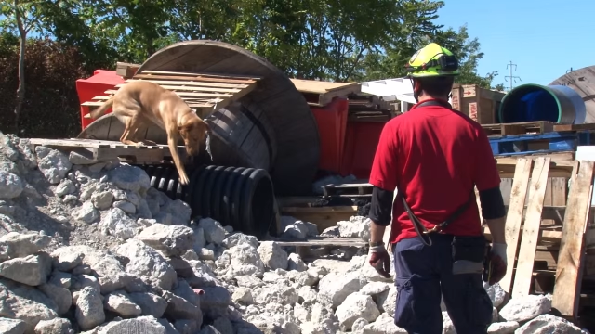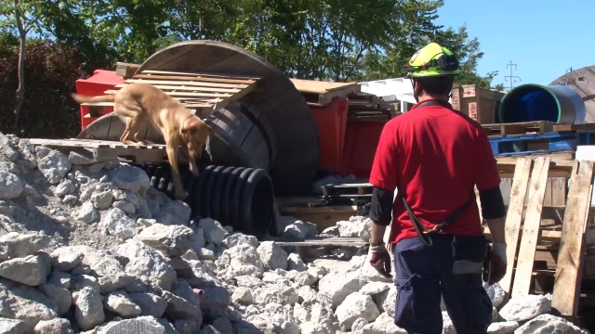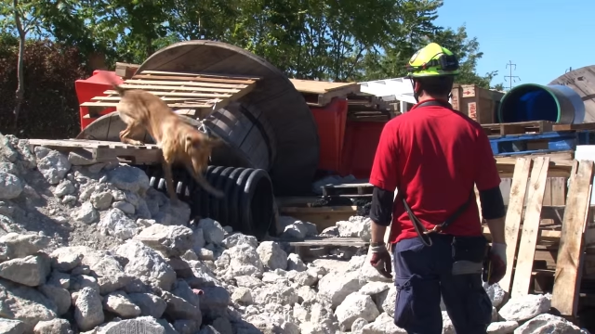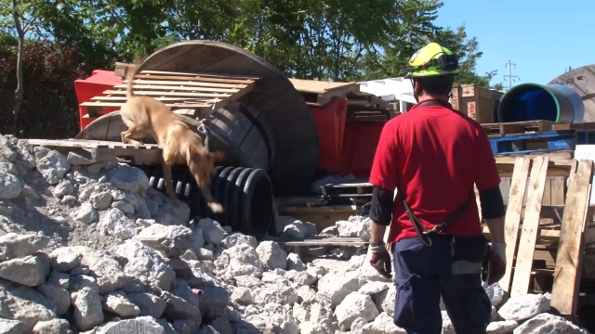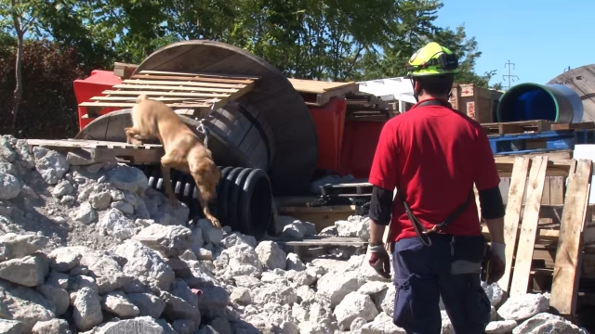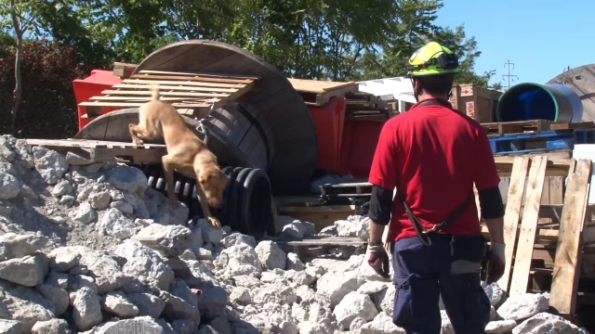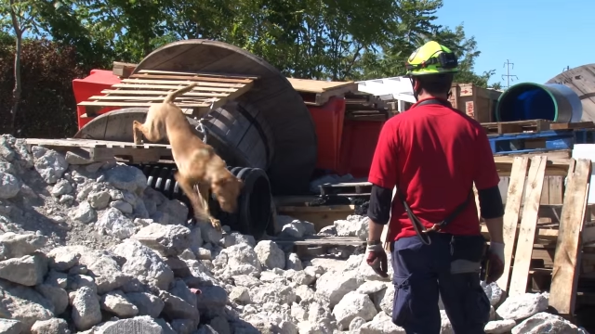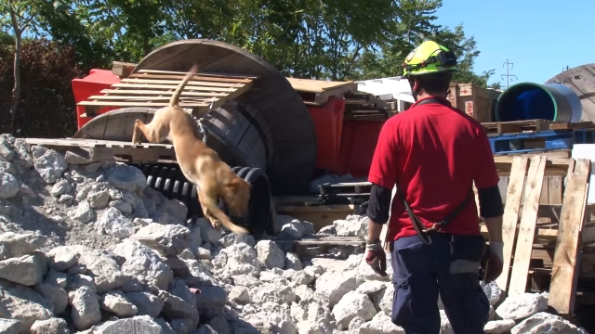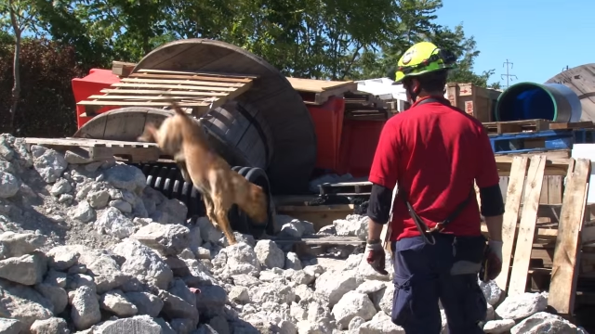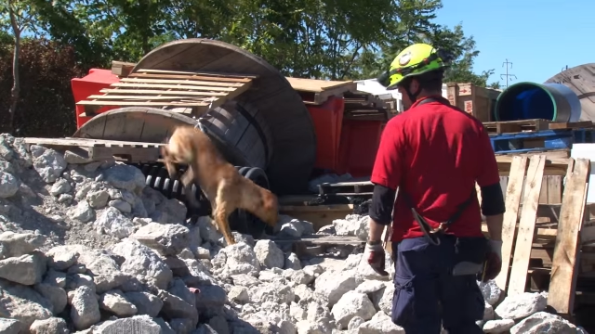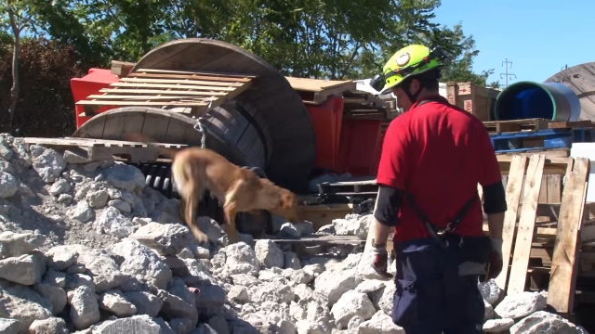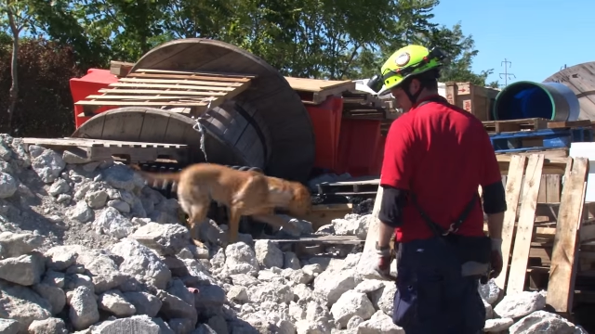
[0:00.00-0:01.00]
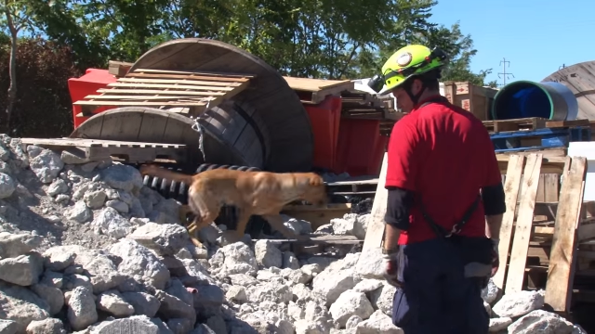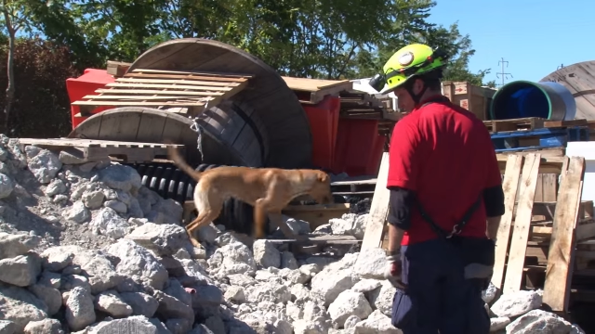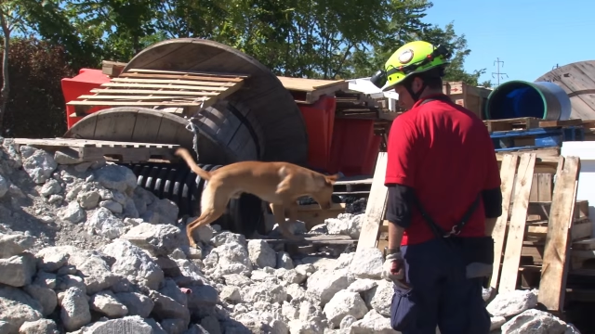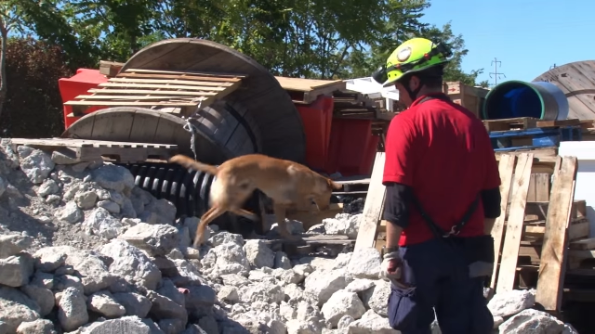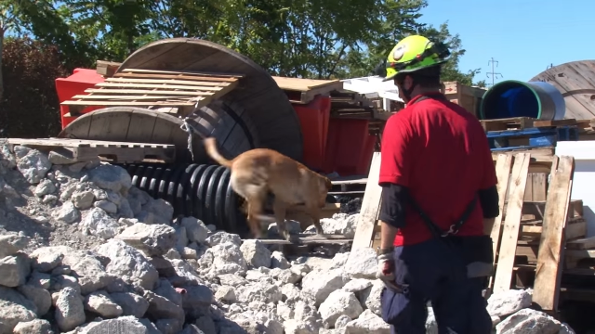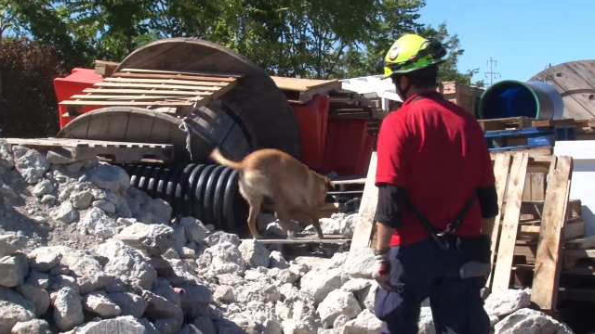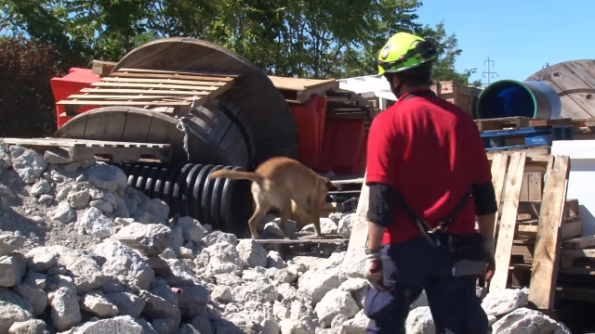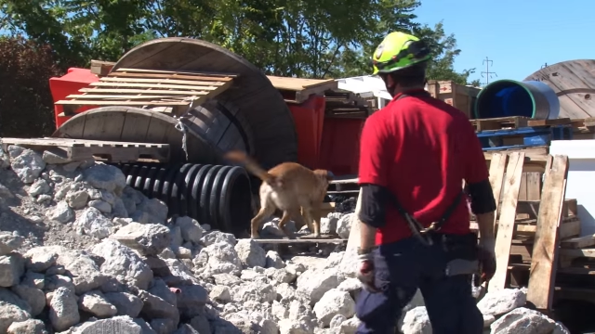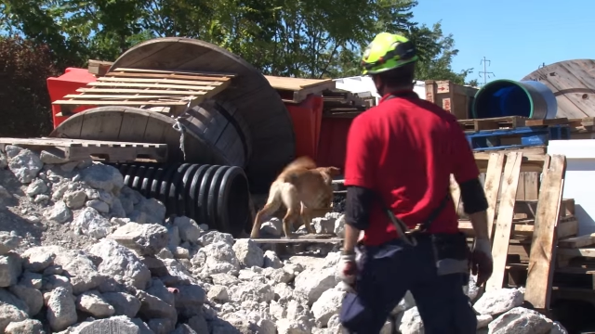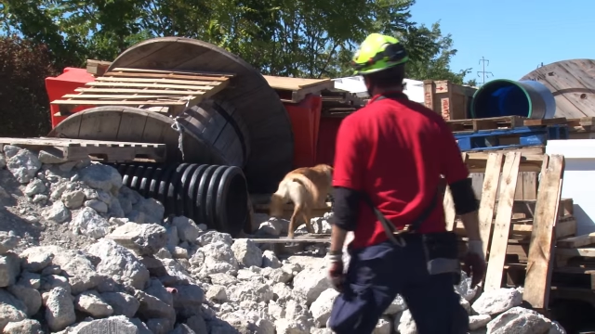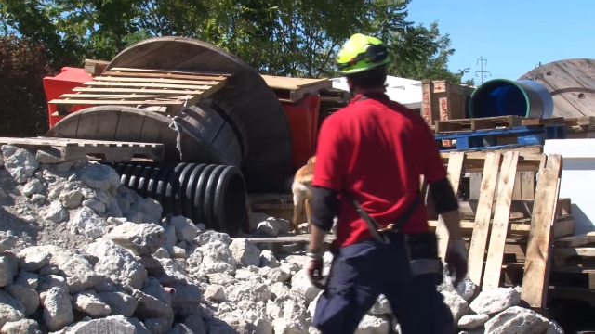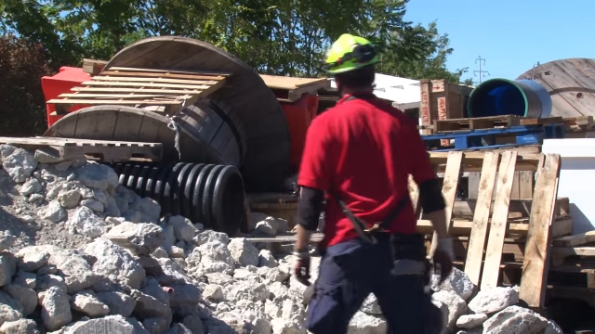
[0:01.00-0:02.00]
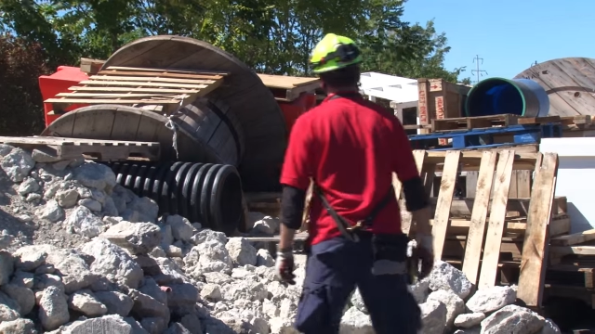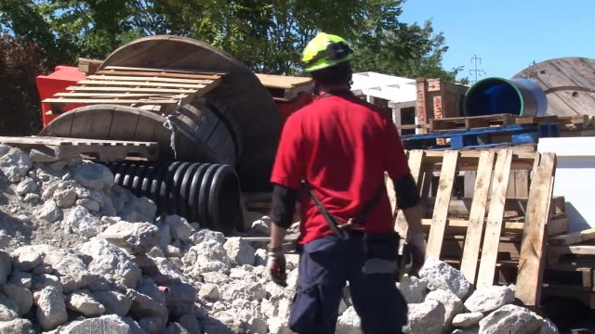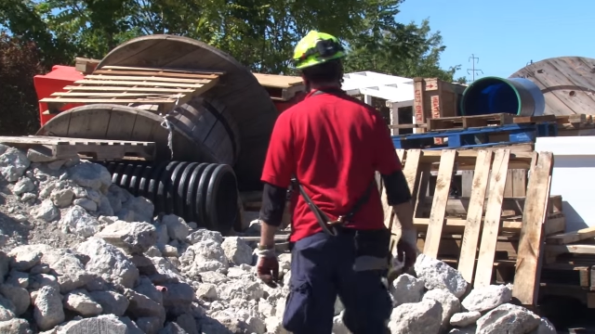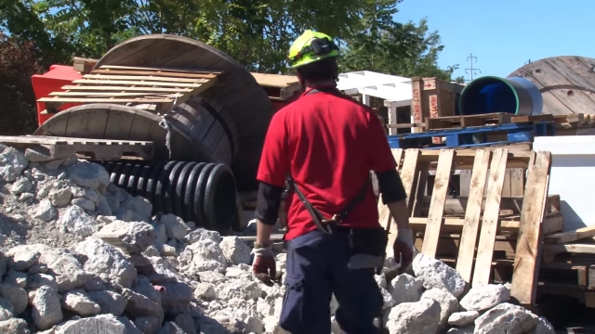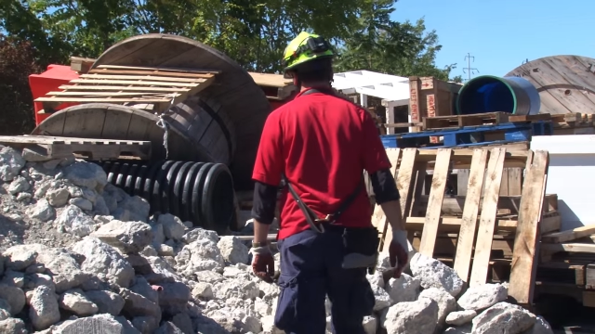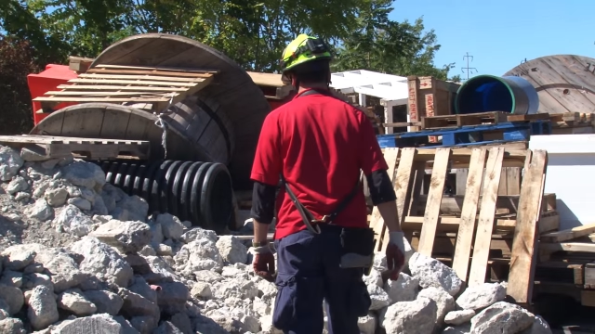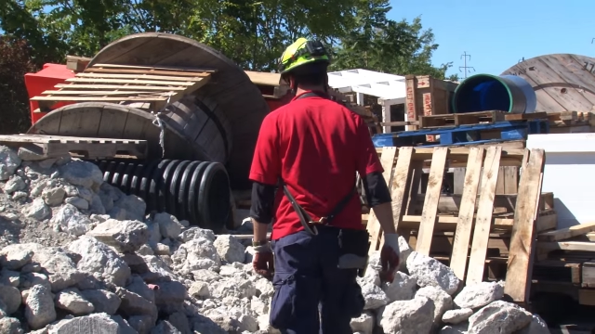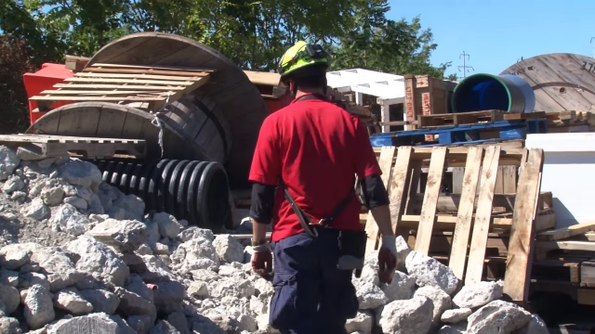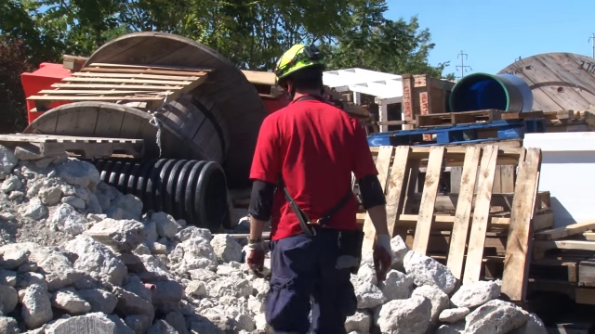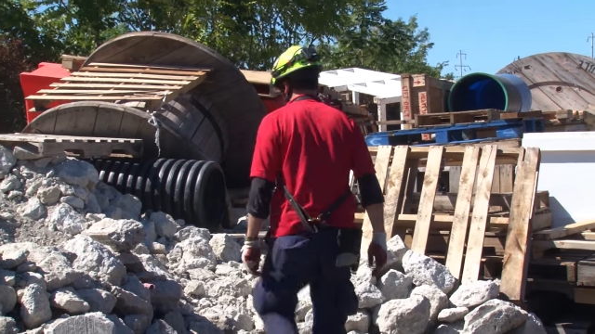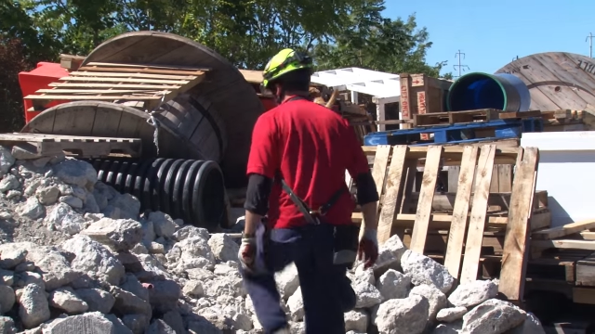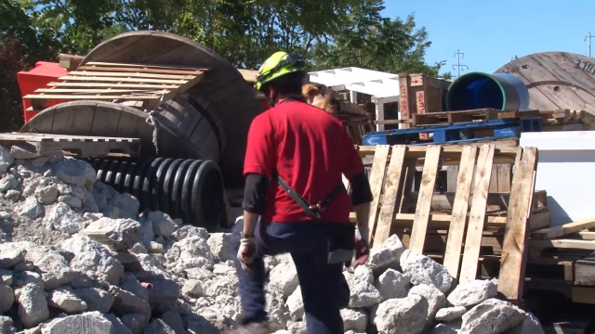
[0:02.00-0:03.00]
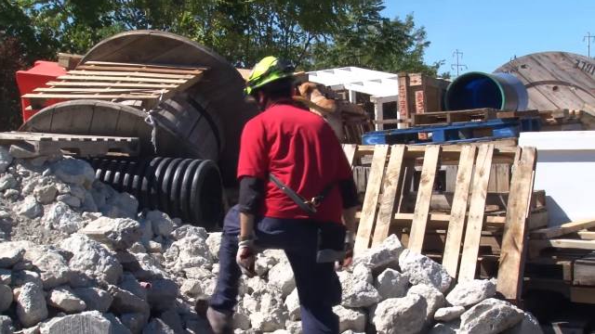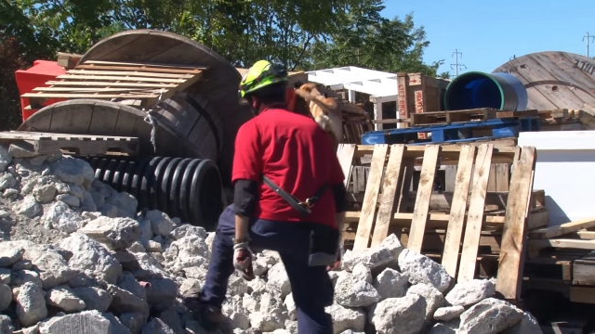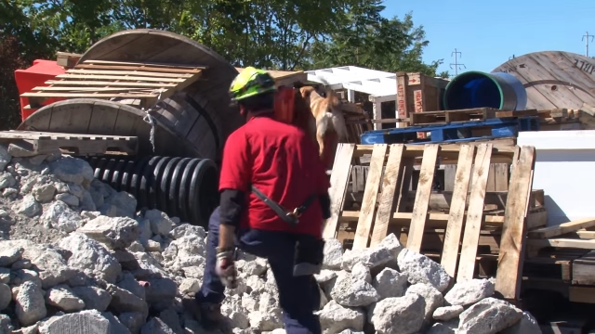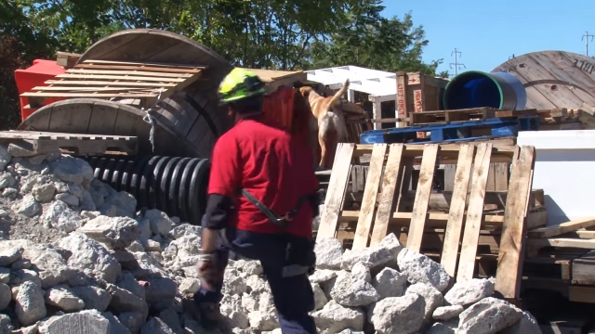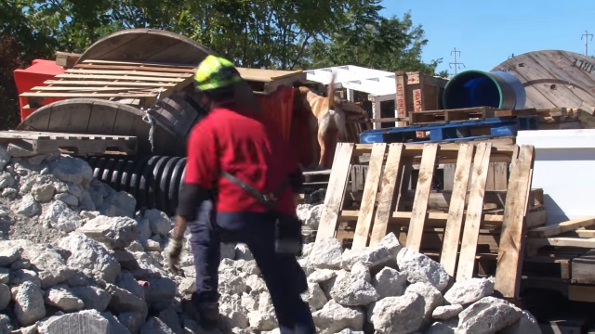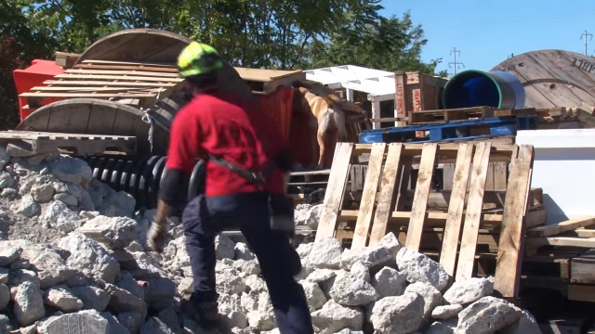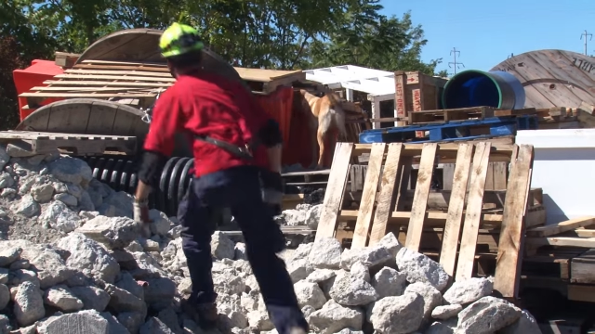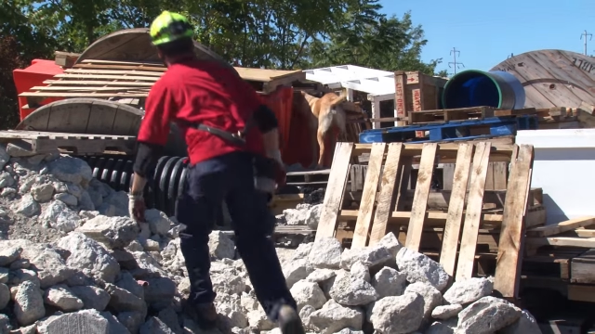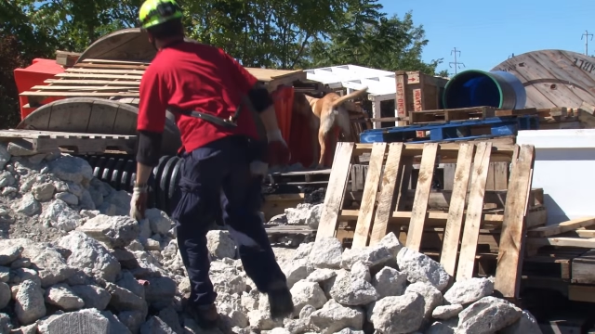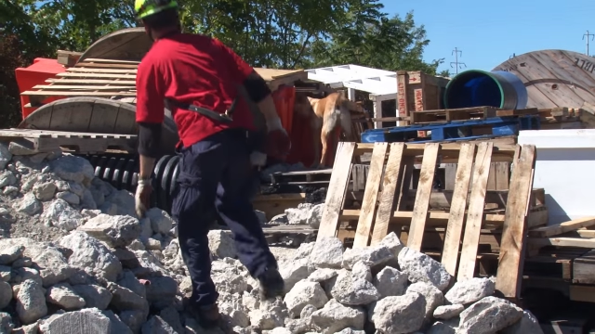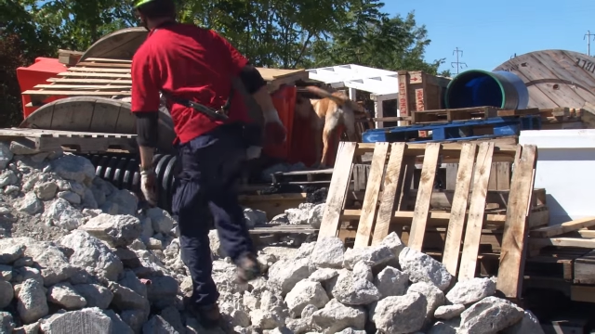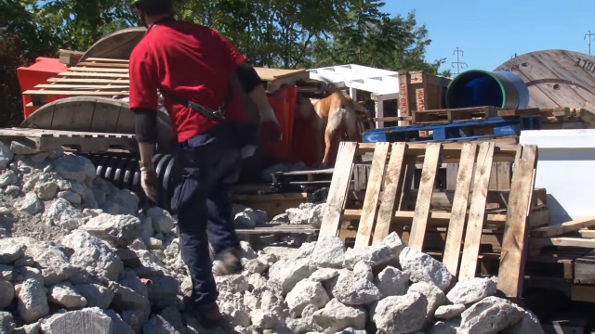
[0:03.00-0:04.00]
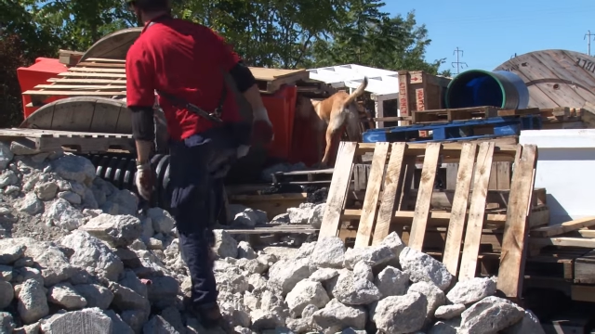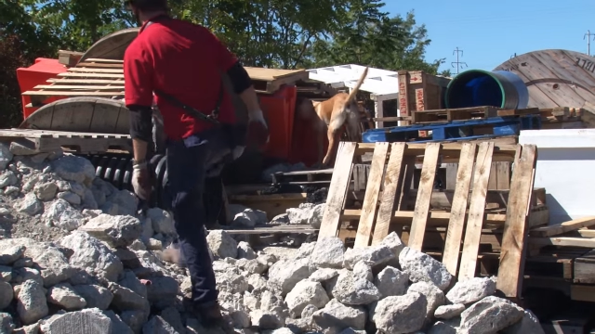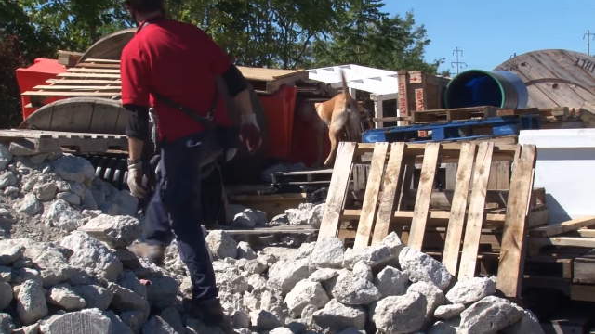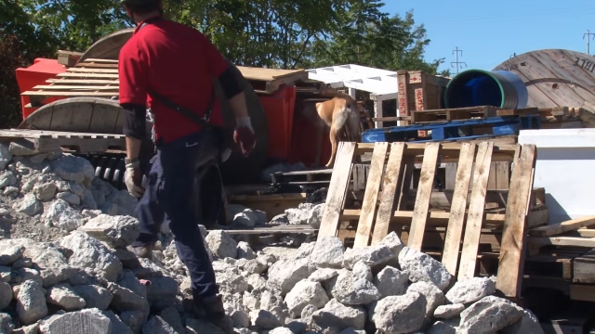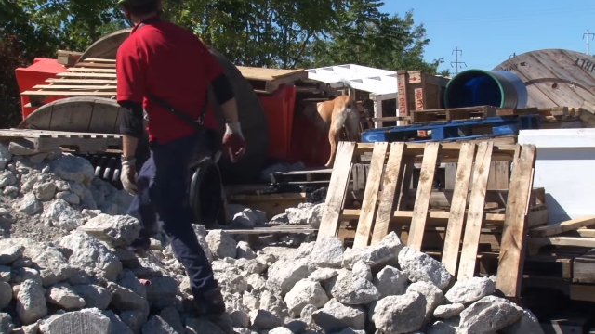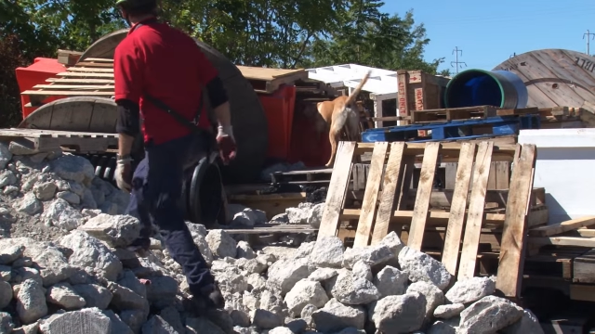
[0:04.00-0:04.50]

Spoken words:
[unreadable: no face in view]